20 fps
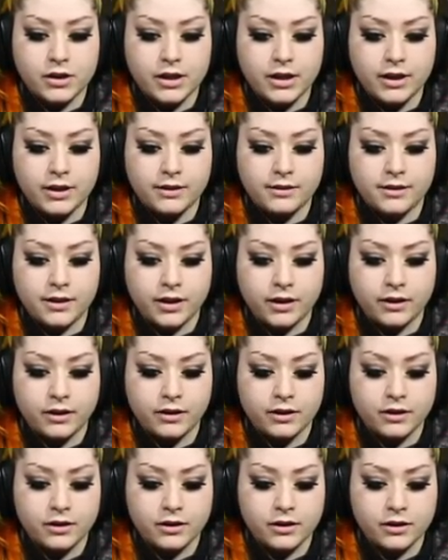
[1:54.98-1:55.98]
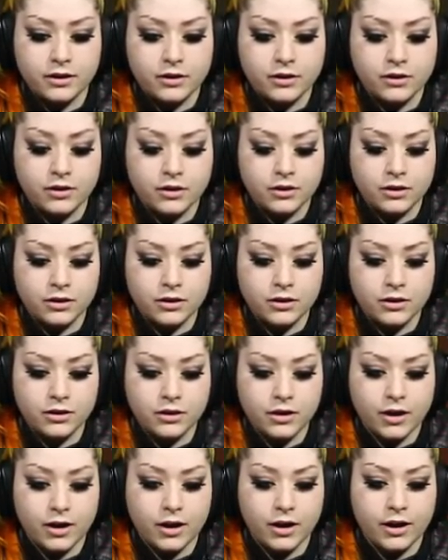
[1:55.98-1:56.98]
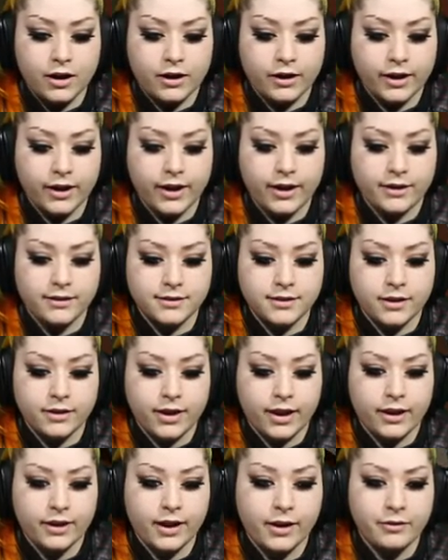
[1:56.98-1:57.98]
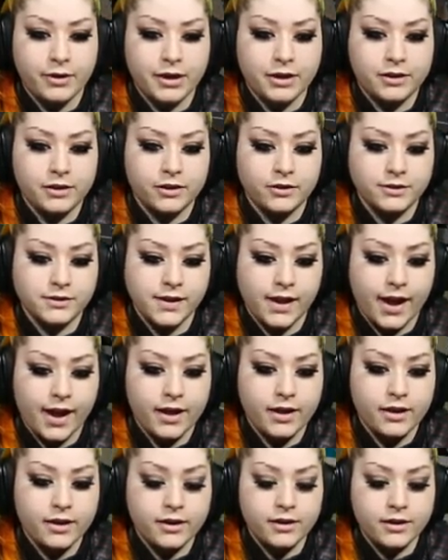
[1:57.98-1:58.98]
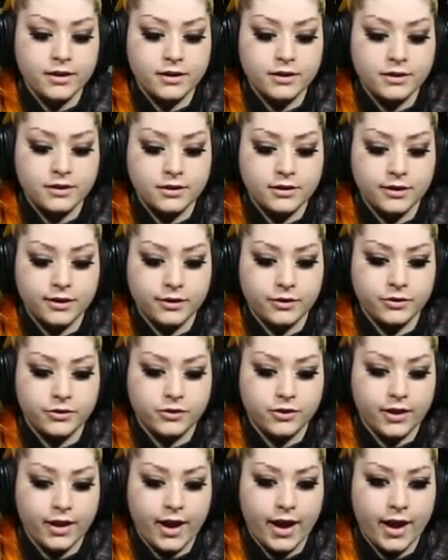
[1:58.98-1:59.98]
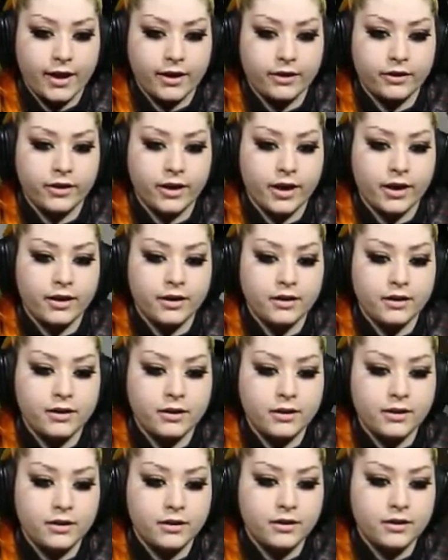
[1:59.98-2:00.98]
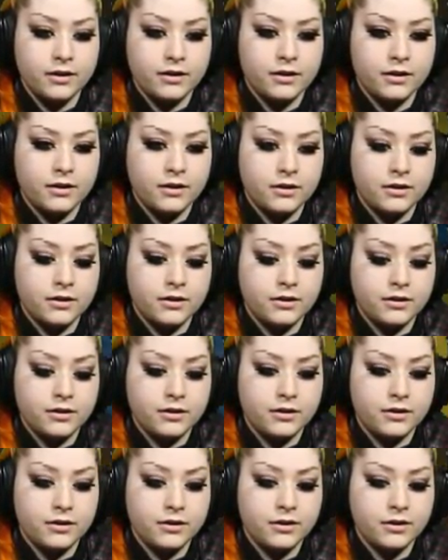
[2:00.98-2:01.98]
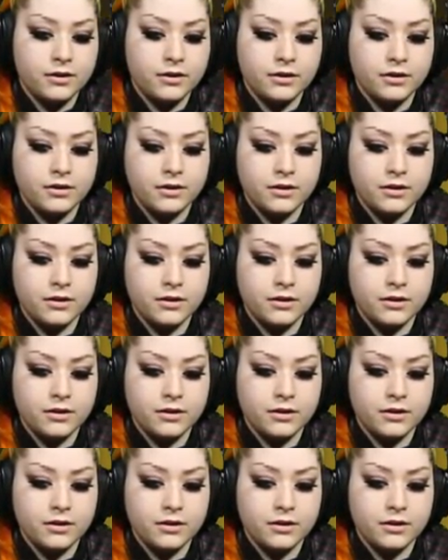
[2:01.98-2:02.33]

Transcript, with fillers: Easy. Oh, yes. Okay, now we can close that. Close that. This is the police.